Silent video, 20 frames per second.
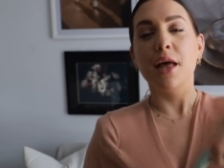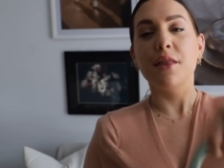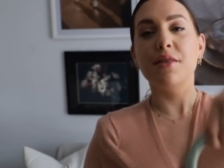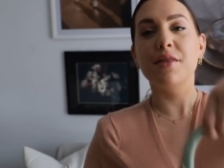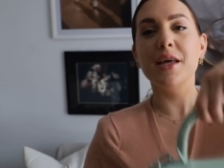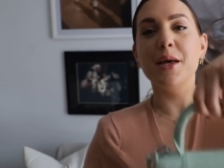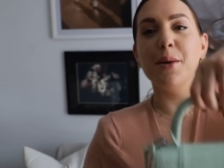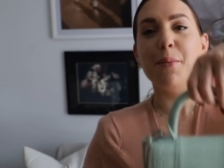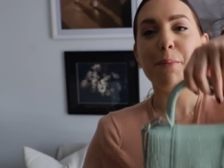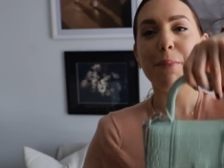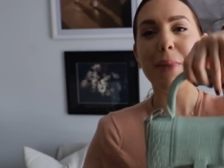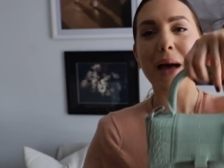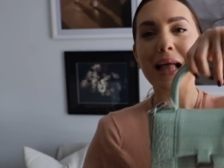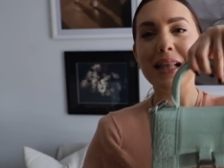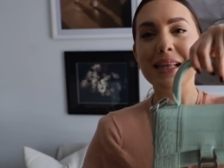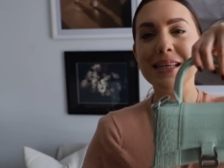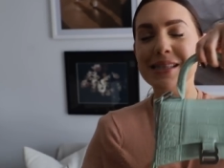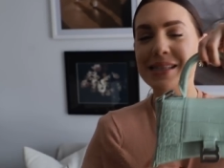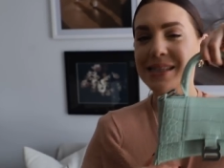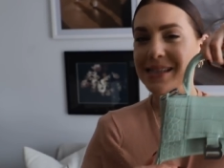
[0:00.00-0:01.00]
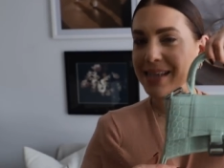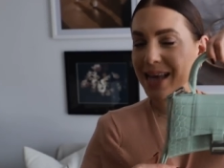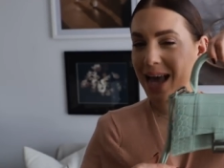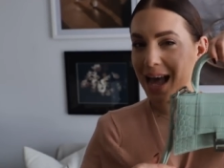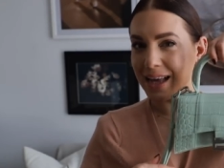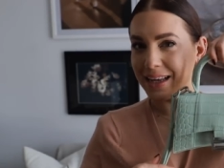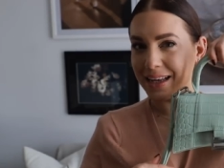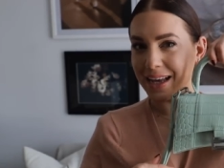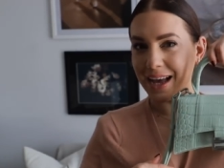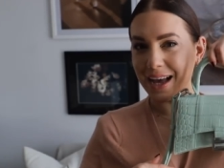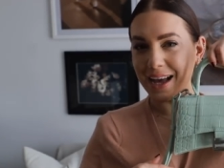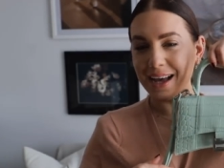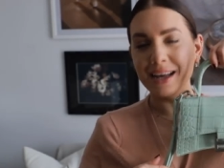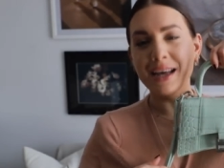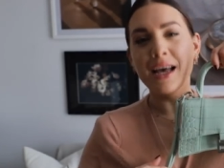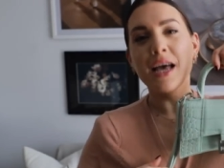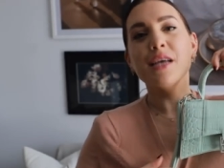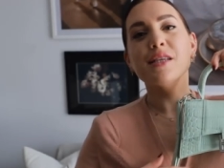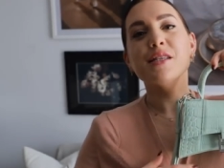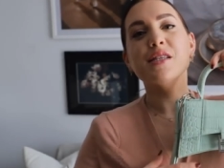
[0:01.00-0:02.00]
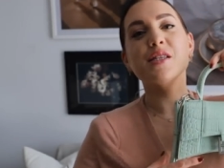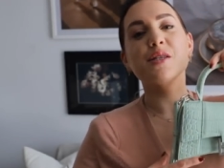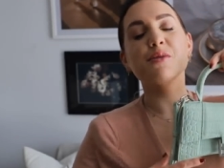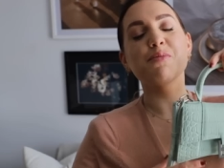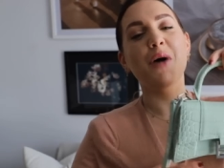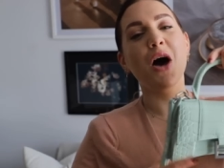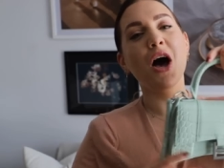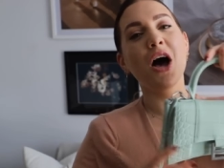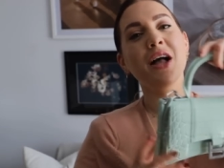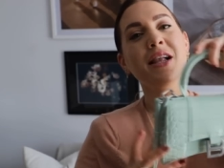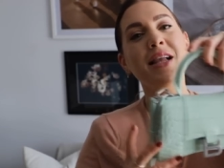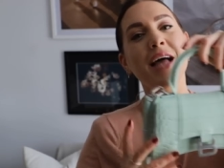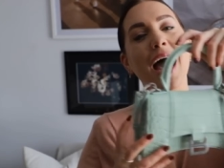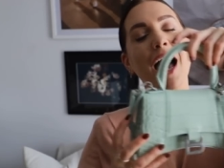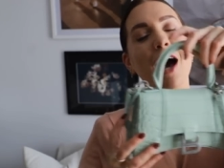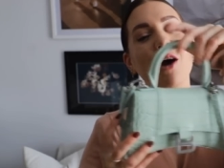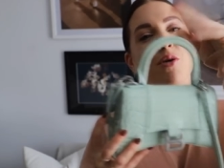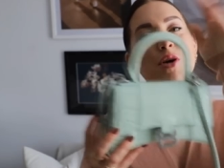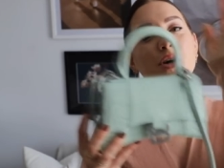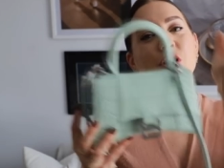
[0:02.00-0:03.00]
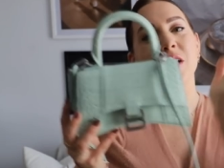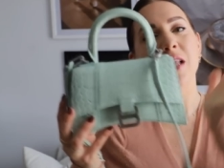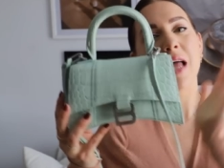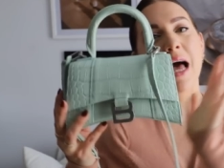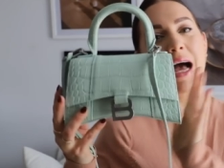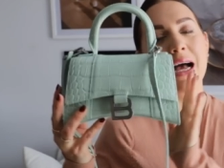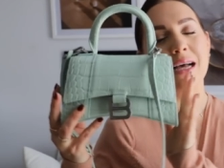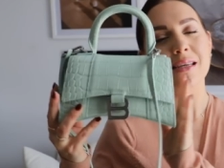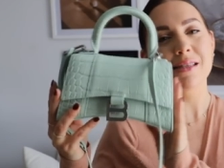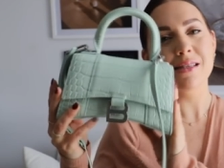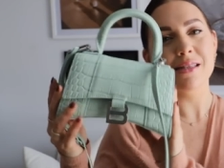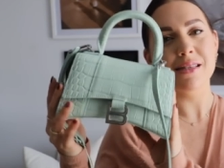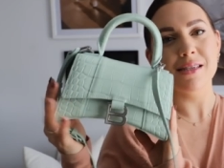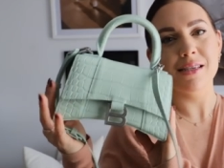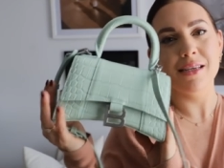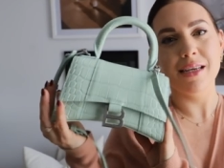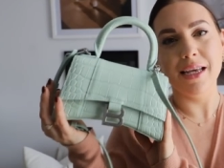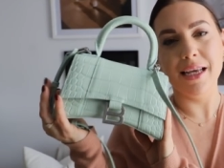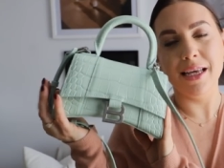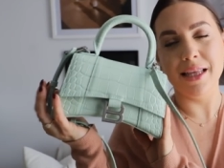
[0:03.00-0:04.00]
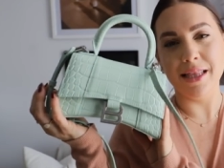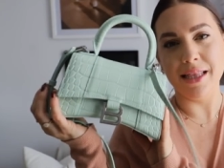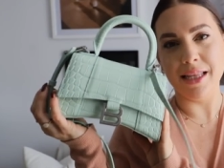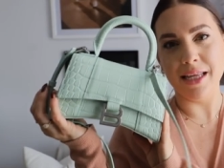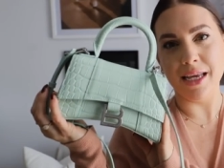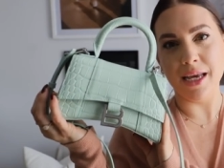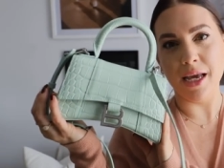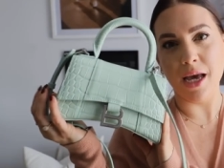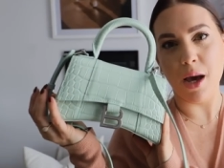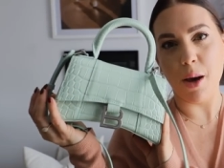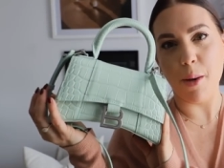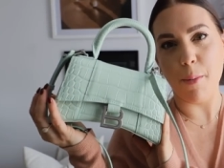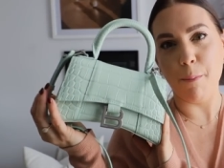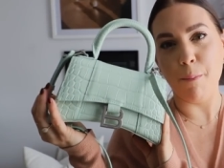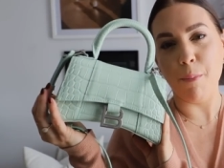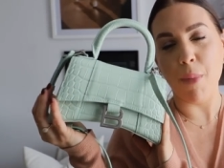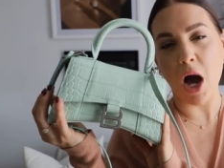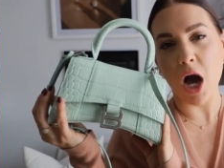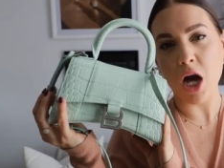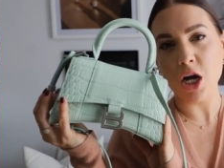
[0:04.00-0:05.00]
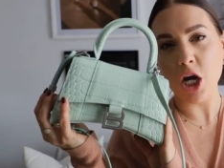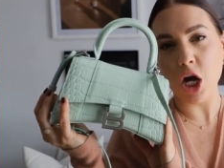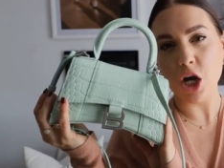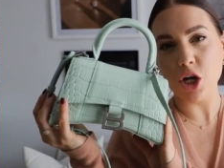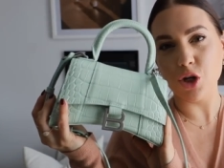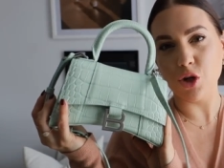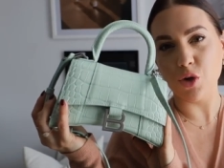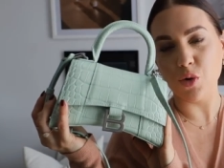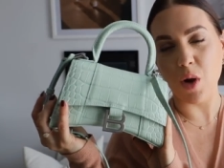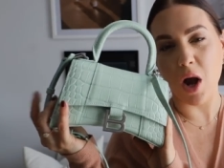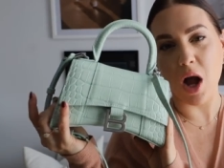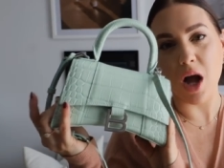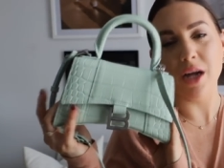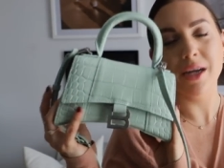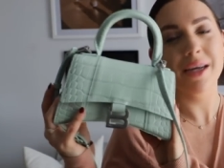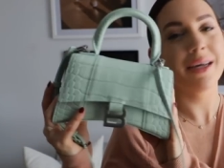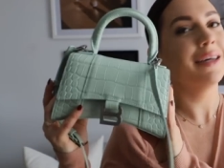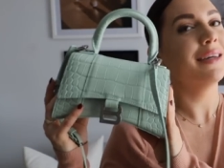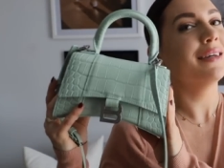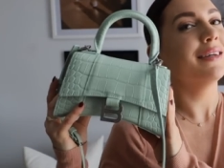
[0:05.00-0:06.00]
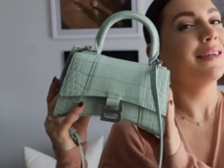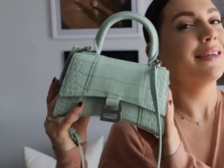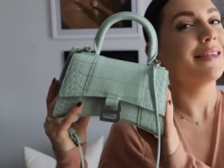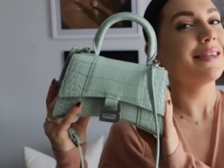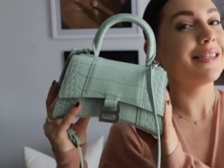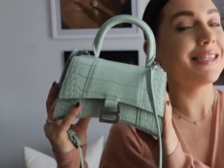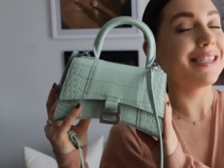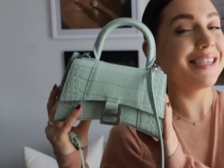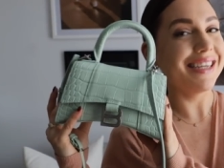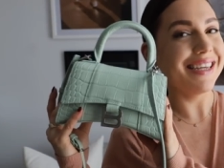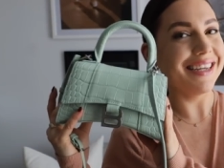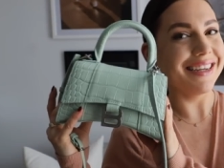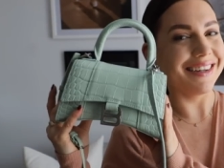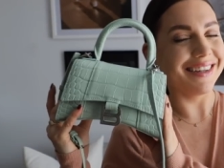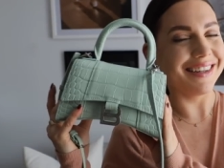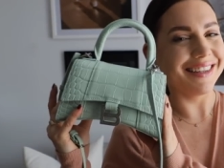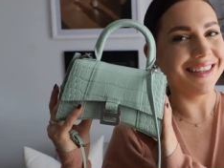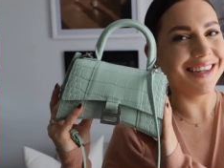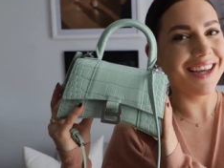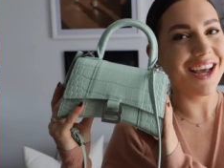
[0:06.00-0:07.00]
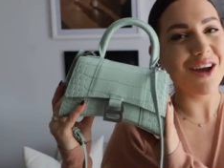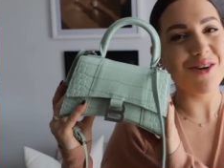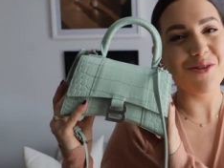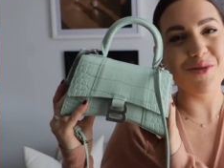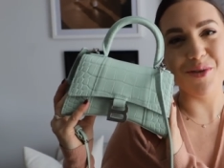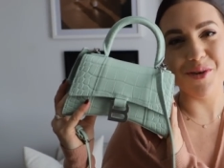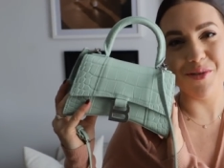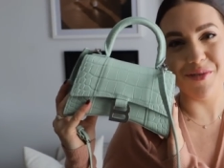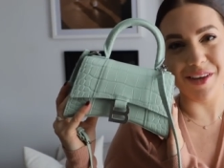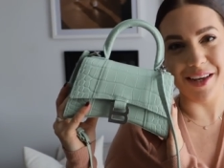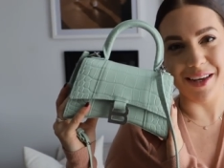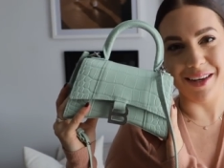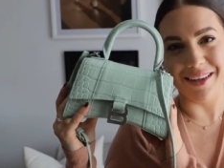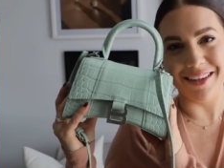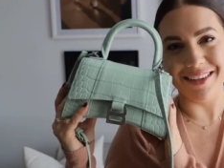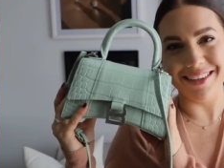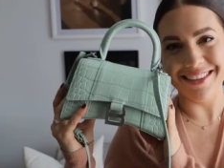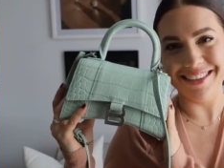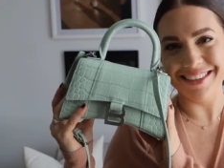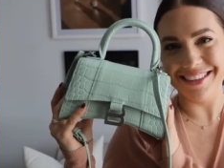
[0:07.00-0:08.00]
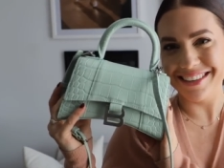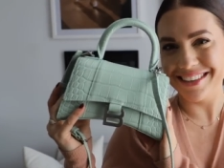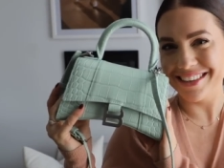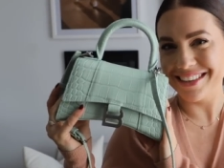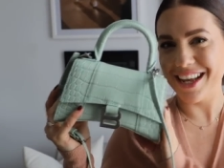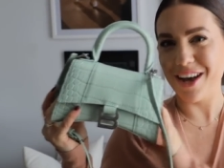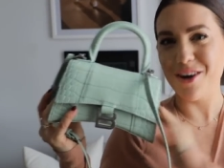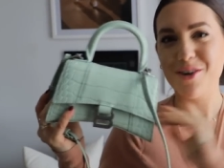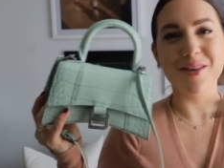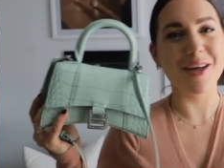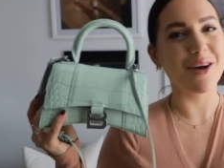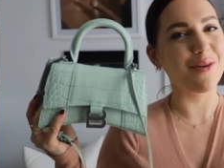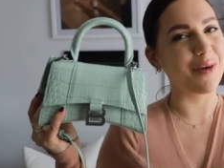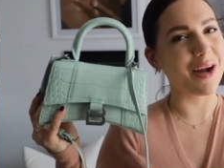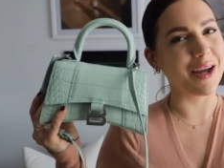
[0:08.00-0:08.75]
the Balenciaga Small Hourglass in the Mock Croc Teal Reveal. Oh, that